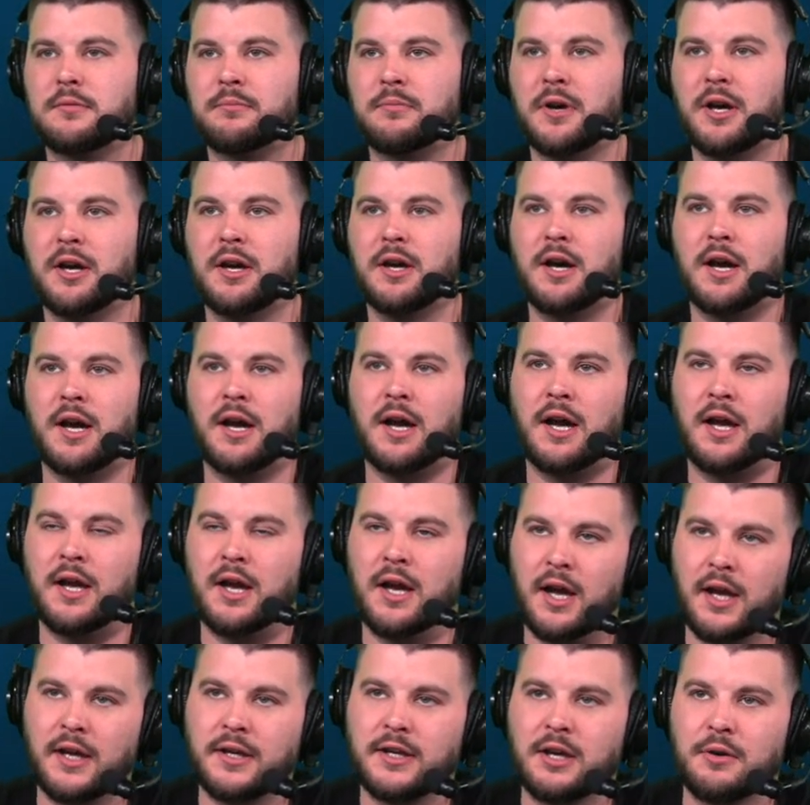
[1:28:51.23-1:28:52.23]
But I,
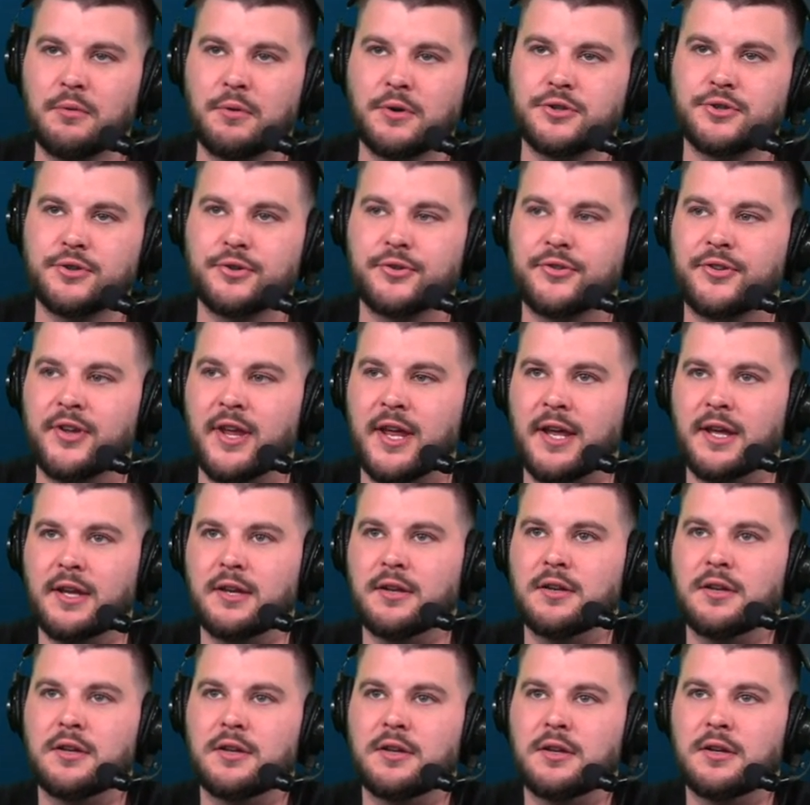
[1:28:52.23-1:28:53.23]
I, I get what you're saying.